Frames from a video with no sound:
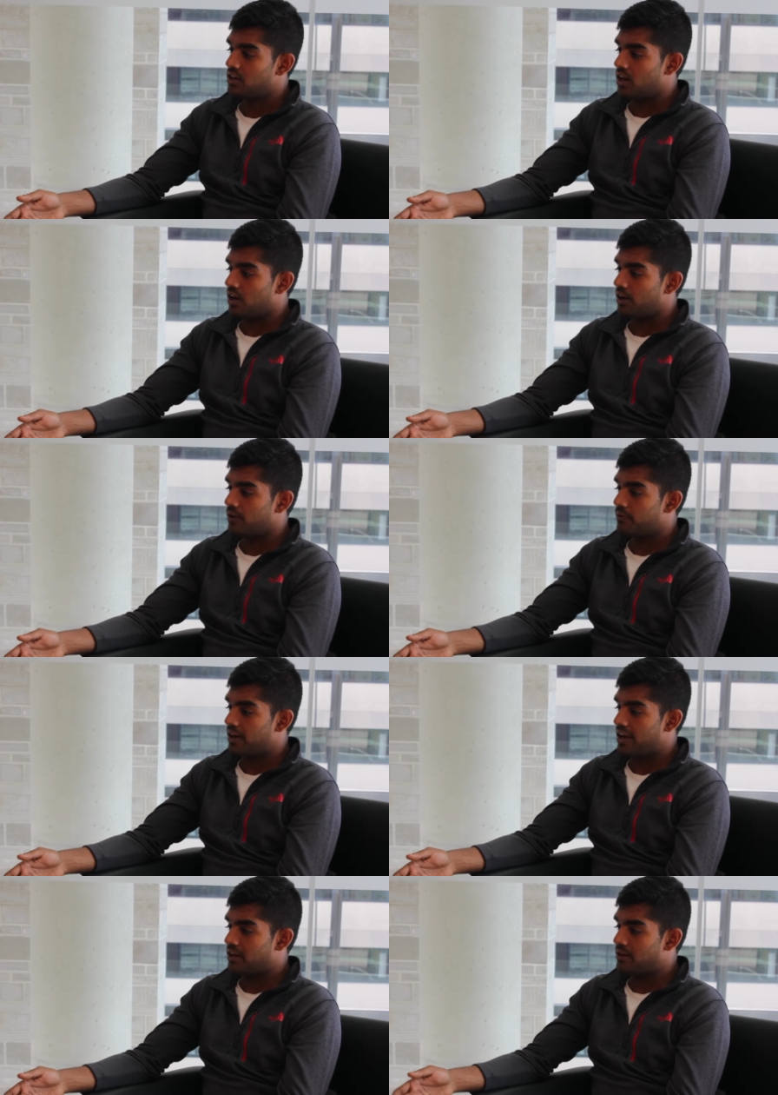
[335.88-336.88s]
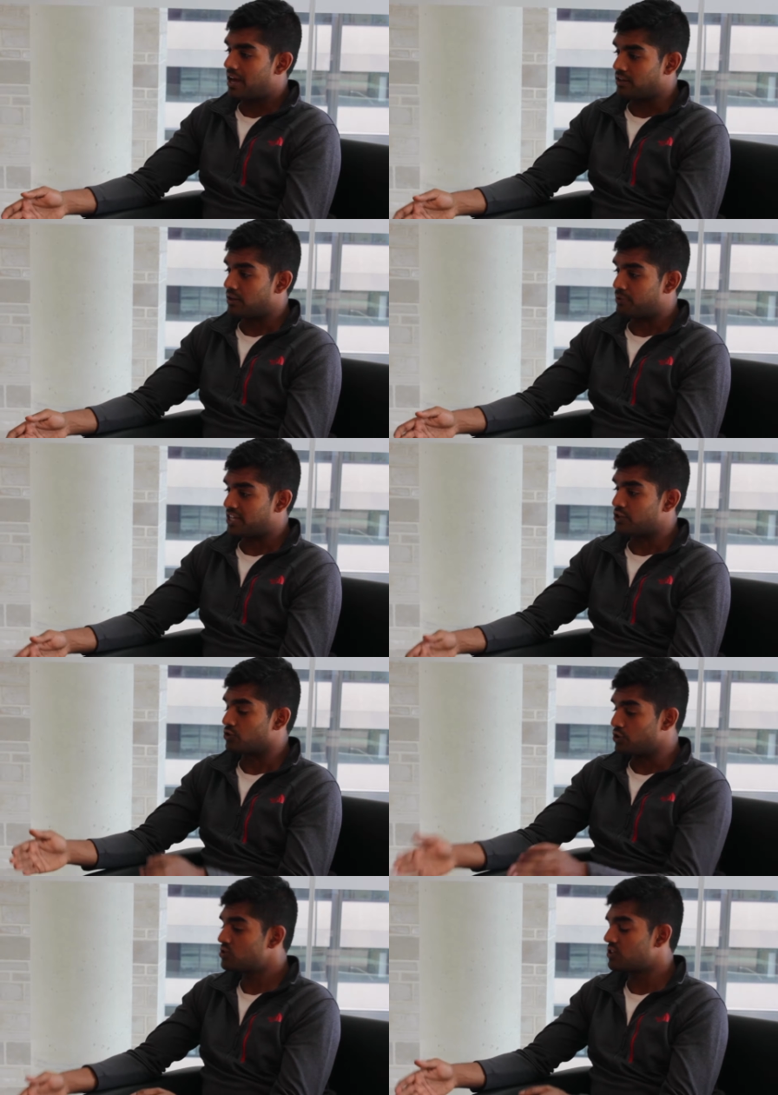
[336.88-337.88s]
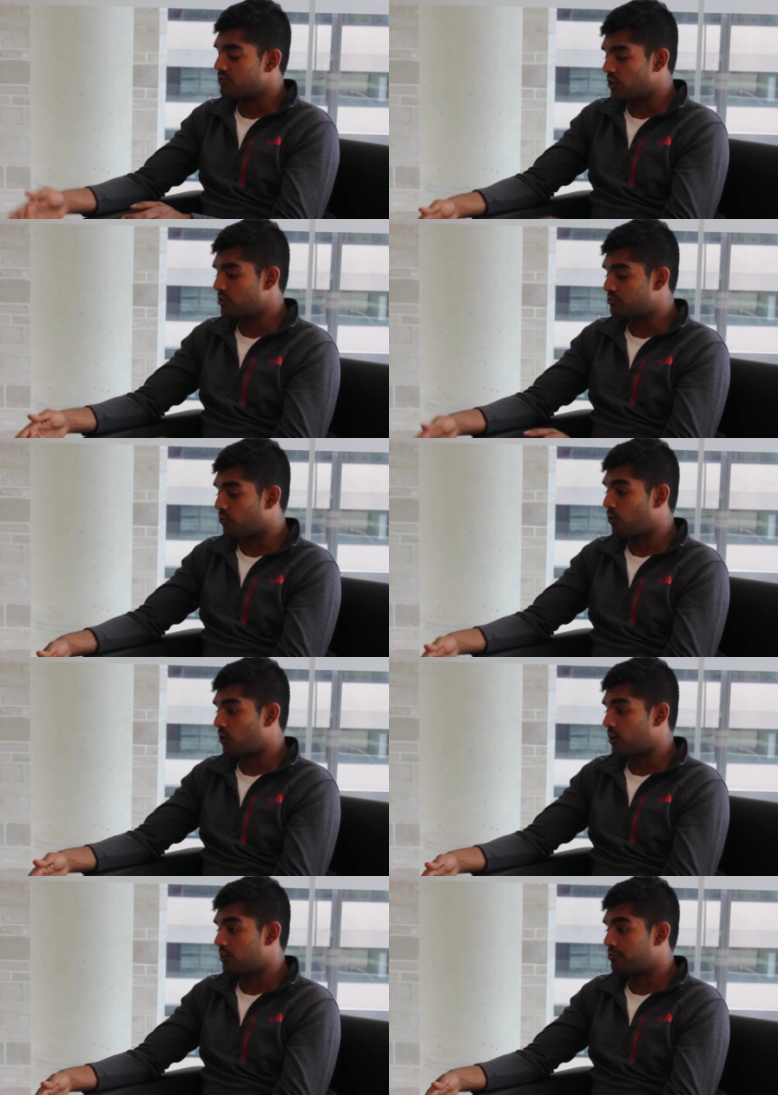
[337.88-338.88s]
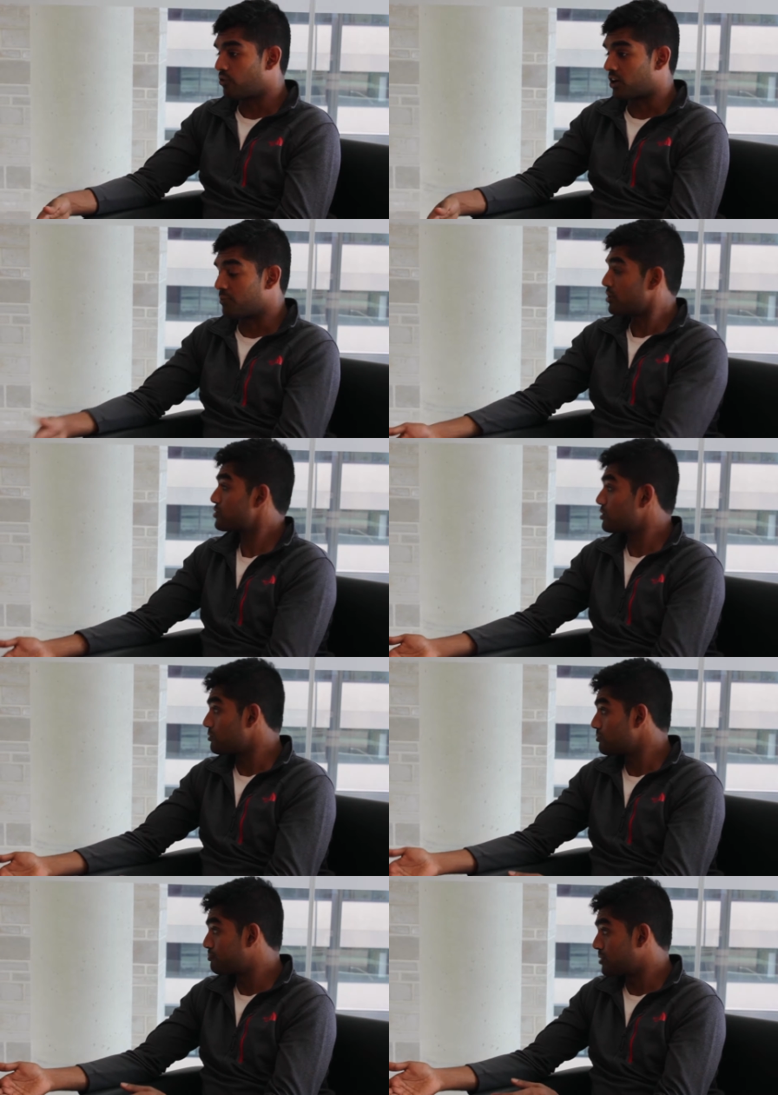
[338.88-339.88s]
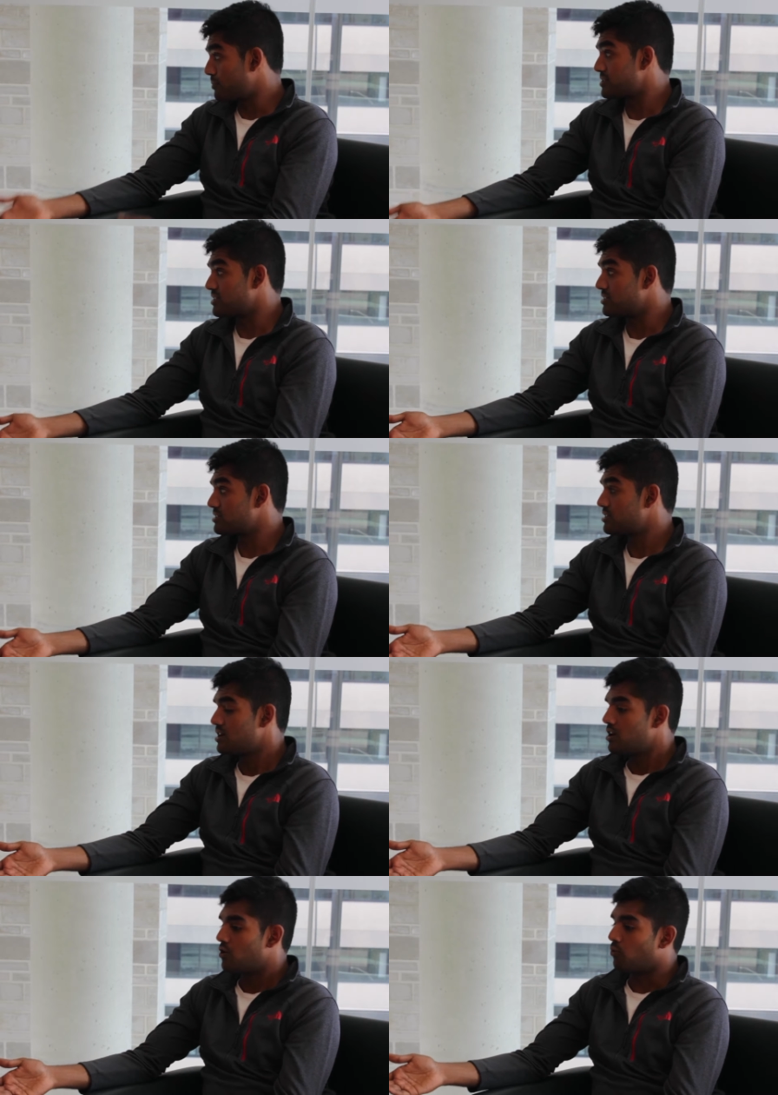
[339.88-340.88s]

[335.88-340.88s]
and potential use of those for commercial purposes,